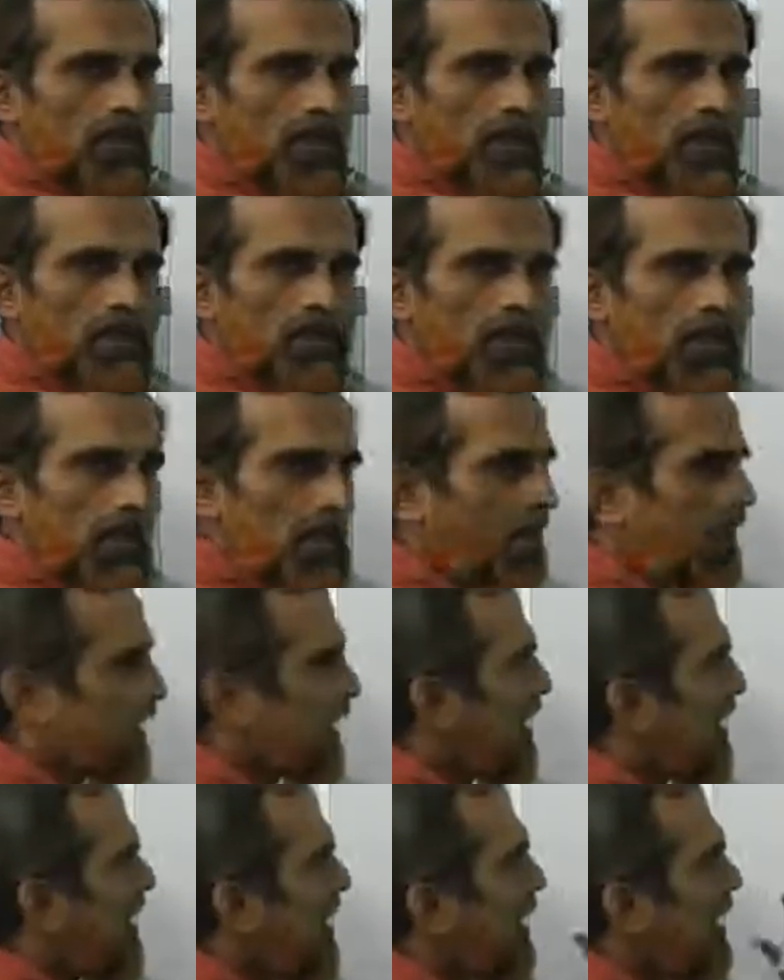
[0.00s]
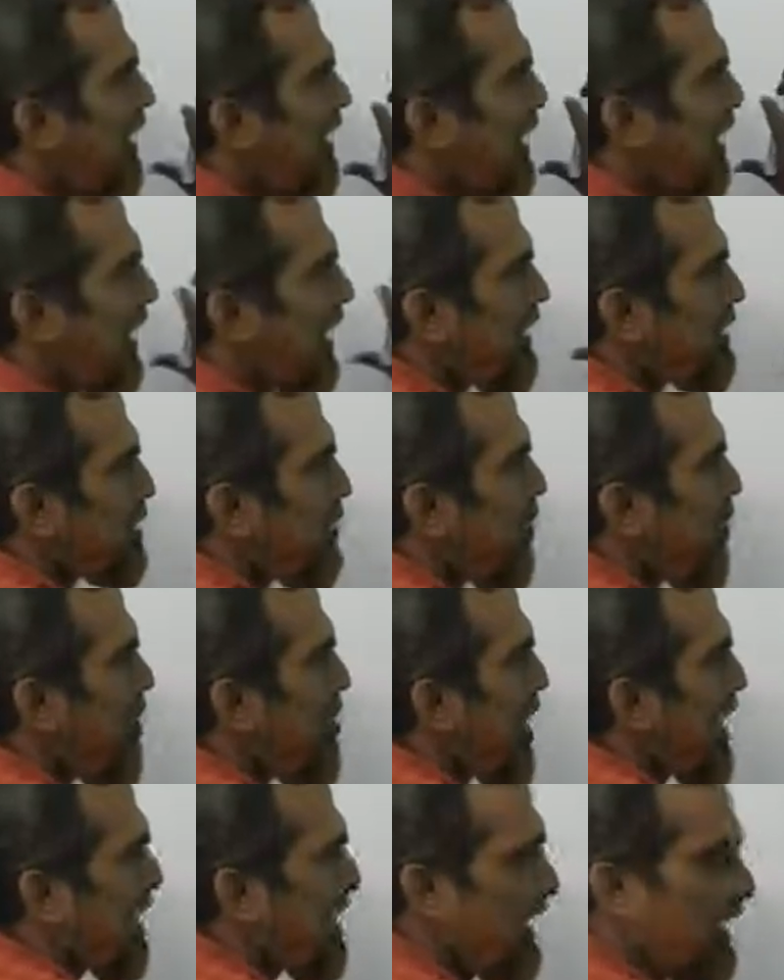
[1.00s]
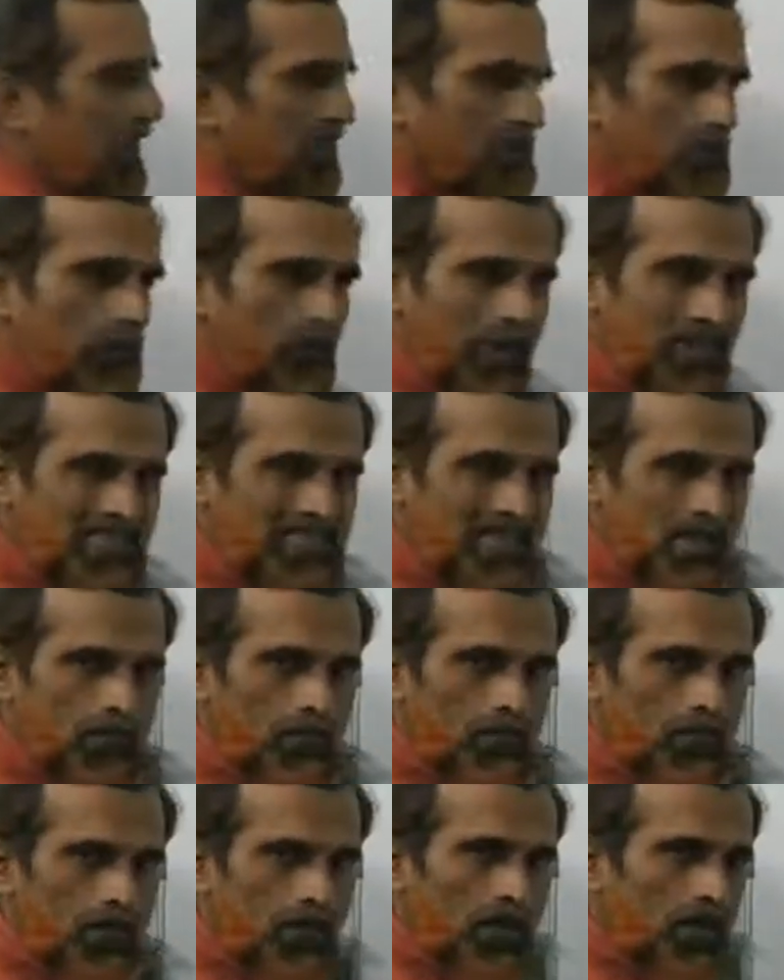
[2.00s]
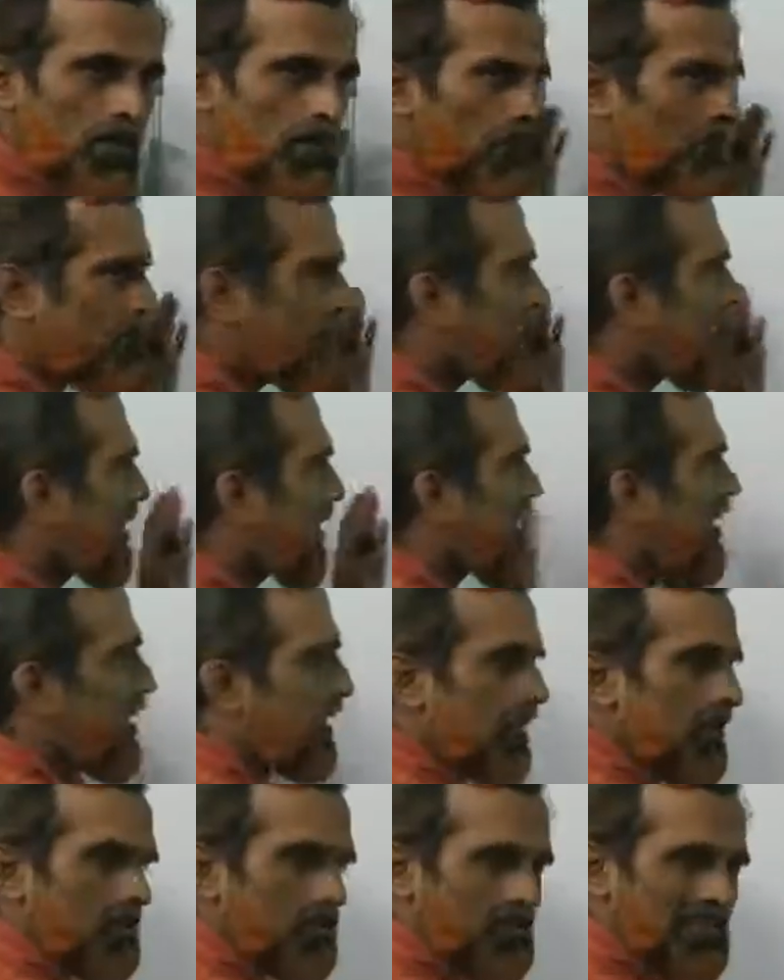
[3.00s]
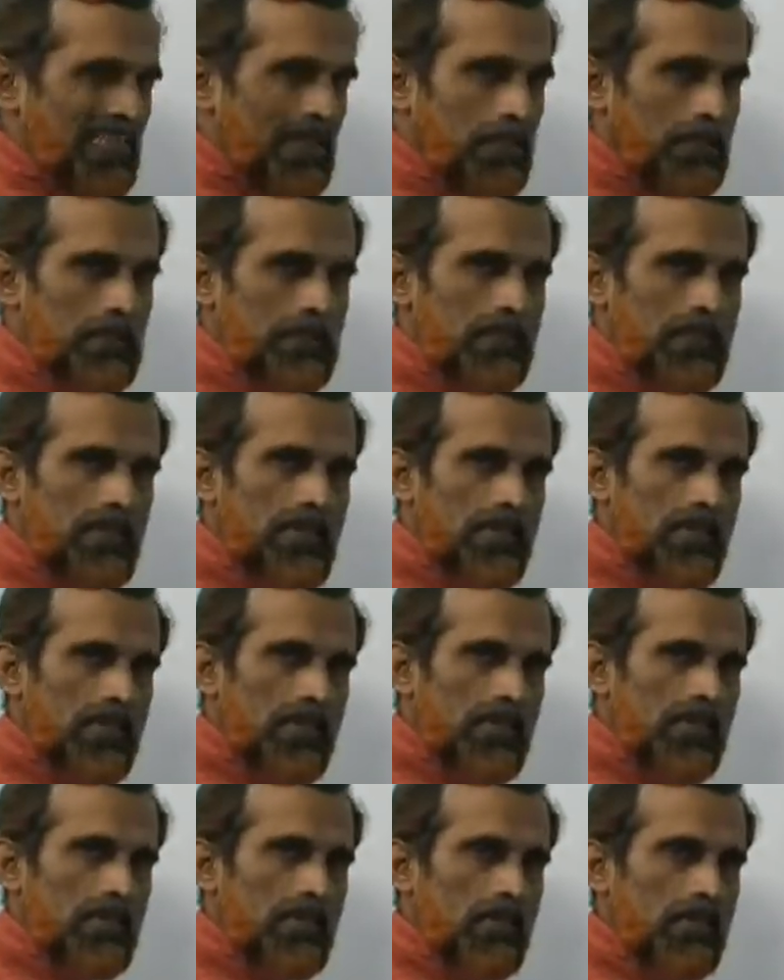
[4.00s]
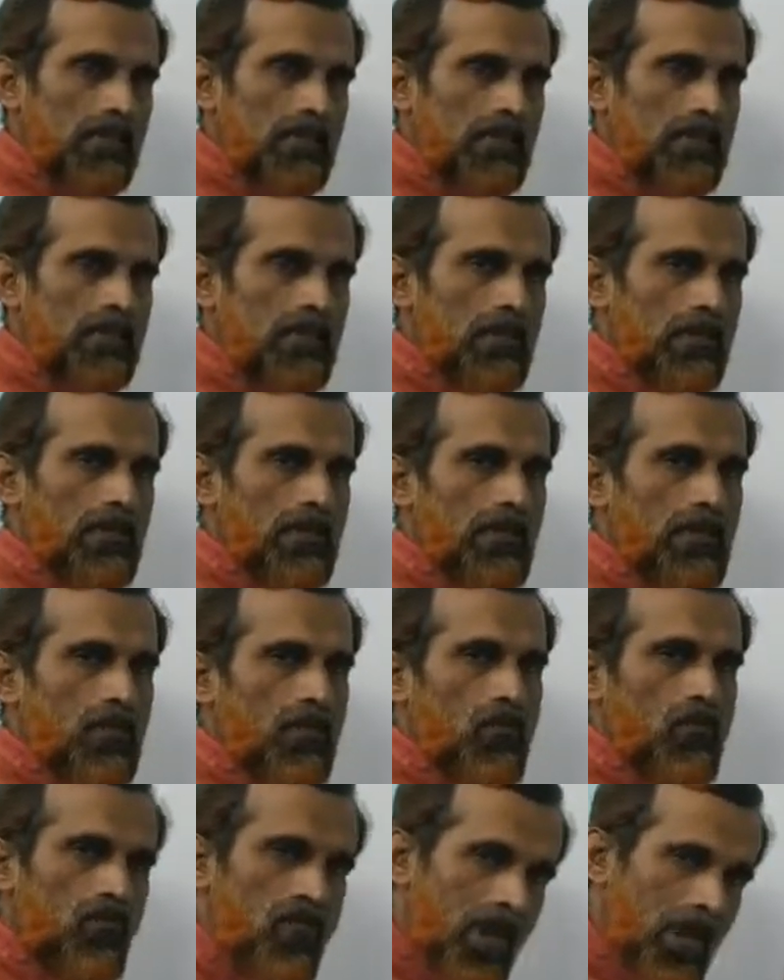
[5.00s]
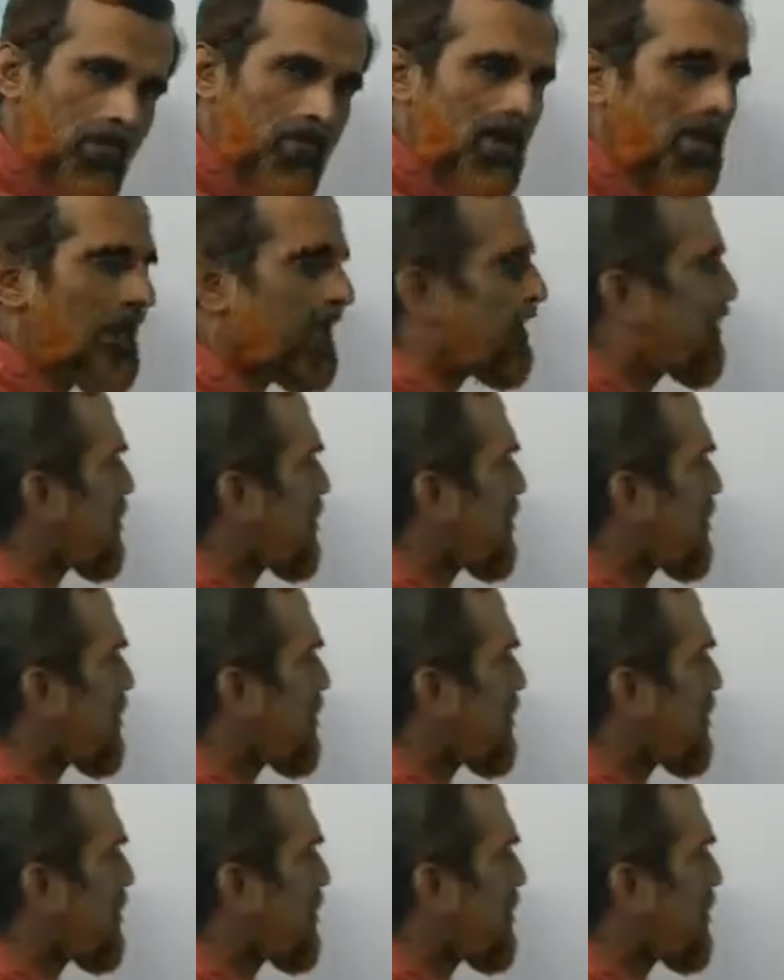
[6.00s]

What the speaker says: See, in electromagnetic spectrum, if we check the wavelength